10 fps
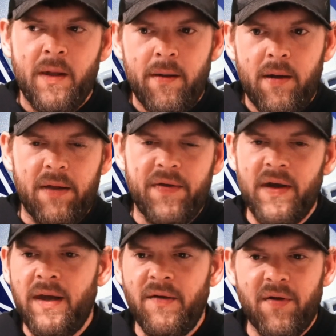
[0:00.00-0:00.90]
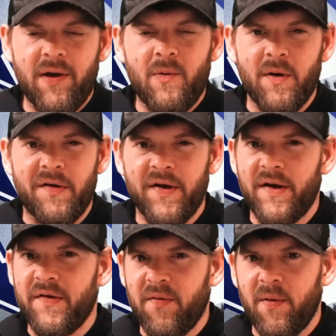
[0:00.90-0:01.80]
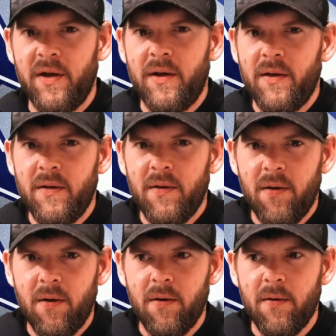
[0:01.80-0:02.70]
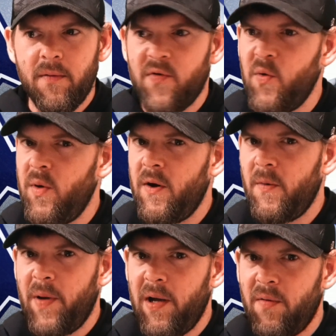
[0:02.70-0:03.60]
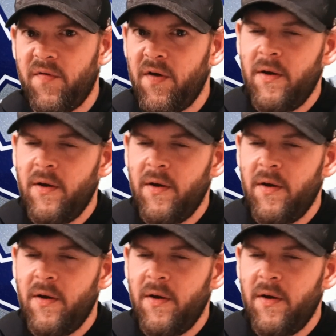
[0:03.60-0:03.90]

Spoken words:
I think he's like, 6'3", 200 pounds.